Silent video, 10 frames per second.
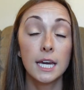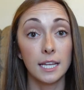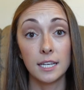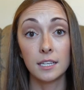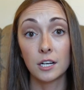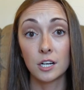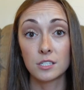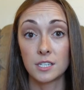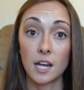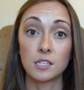and then there are
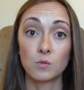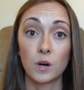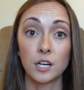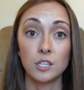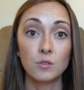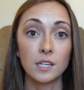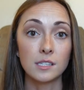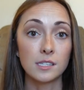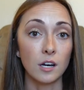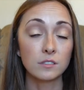states where you can
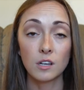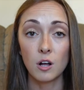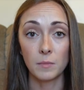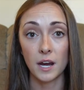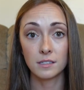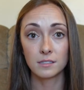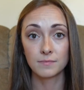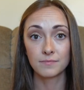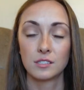self-solemnize.